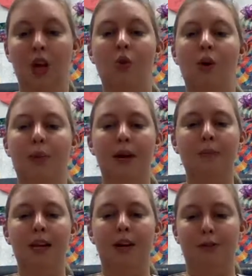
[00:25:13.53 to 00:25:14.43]
Well, but I
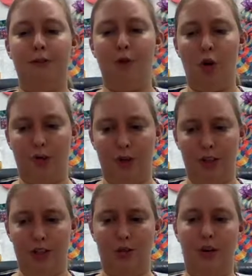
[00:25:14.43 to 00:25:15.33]
mean a
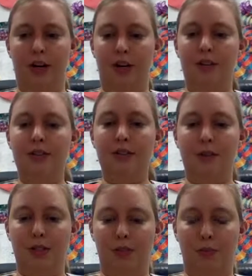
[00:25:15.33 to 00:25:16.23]
four-footed Squeaker, said
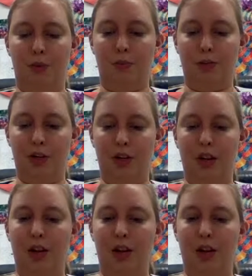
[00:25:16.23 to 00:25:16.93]
Mr. Pumblechook.